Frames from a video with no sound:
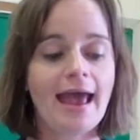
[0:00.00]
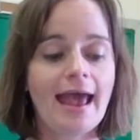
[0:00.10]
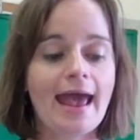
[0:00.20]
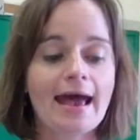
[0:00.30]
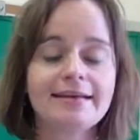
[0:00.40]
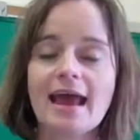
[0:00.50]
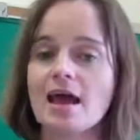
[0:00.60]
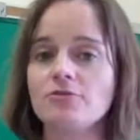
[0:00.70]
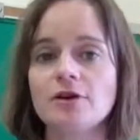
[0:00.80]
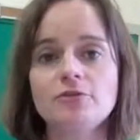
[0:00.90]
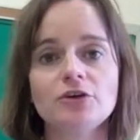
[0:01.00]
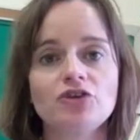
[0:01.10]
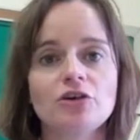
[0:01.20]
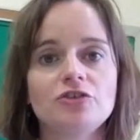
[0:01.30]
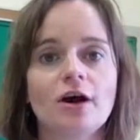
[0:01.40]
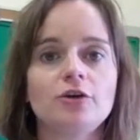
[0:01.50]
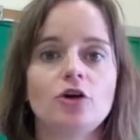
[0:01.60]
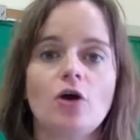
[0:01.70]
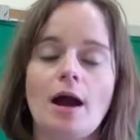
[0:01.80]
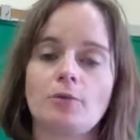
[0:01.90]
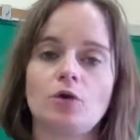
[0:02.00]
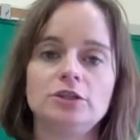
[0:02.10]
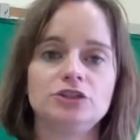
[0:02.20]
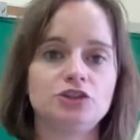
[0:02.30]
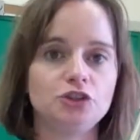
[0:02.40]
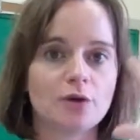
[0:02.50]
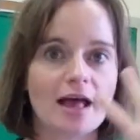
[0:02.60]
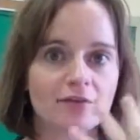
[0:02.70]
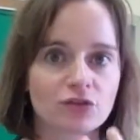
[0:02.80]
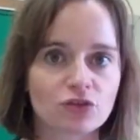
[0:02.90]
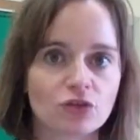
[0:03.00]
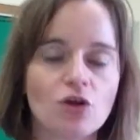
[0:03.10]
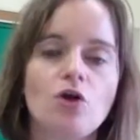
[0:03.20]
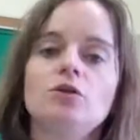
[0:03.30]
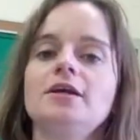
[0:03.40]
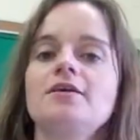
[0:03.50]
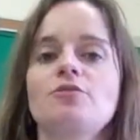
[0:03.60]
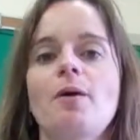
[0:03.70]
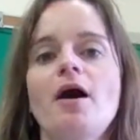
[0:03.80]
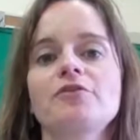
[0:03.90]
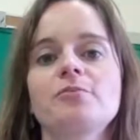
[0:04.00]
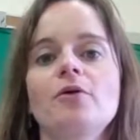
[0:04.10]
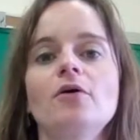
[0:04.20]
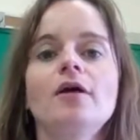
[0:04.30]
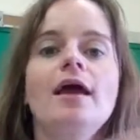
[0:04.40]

and every ritardando I'm going to do as slowly as possible.